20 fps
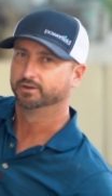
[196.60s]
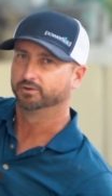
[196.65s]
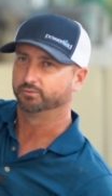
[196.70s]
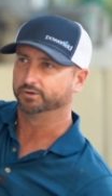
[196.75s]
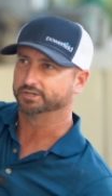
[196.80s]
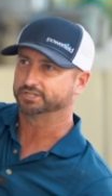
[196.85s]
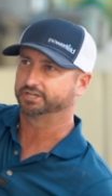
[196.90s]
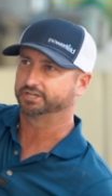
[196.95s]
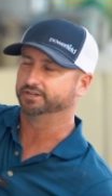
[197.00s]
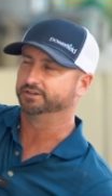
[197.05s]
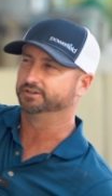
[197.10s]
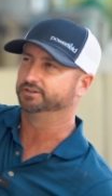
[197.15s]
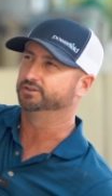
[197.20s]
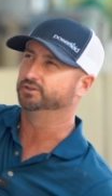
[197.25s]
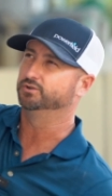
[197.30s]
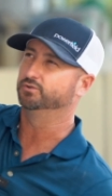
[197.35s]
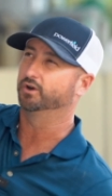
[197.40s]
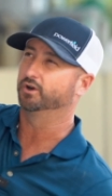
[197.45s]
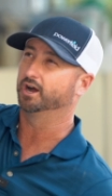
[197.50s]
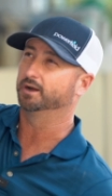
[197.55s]
which can
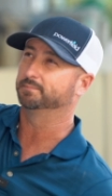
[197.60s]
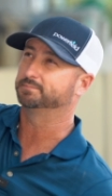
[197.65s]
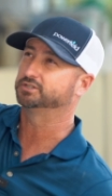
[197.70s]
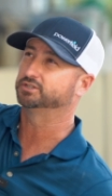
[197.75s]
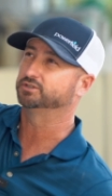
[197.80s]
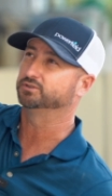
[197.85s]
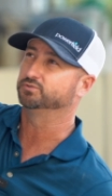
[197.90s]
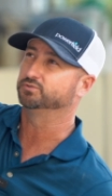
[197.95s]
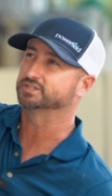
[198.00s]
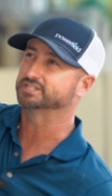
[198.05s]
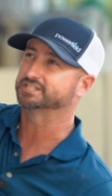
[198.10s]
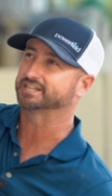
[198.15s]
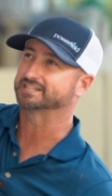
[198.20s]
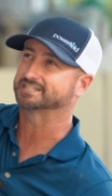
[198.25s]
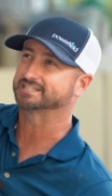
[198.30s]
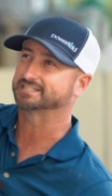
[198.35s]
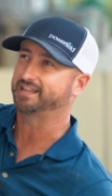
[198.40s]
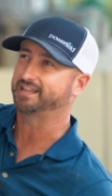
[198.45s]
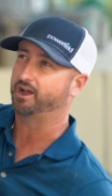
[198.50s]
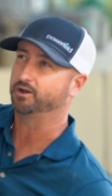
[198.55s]
do up to
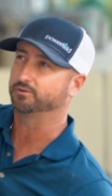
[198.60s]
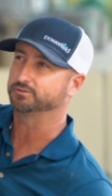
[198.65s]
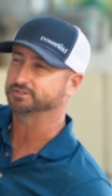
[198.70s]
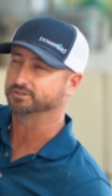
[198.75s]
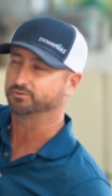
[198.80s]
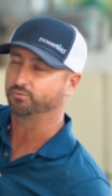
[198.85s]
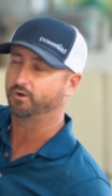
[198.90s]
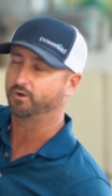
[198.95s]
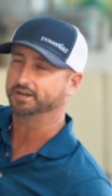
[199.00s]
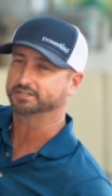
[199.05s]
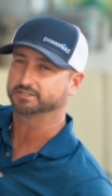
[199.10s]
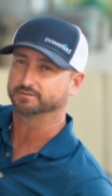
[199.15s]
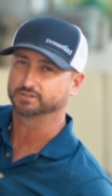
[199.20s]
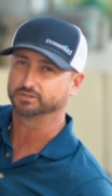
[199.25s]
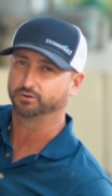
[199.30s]
6,000 watts of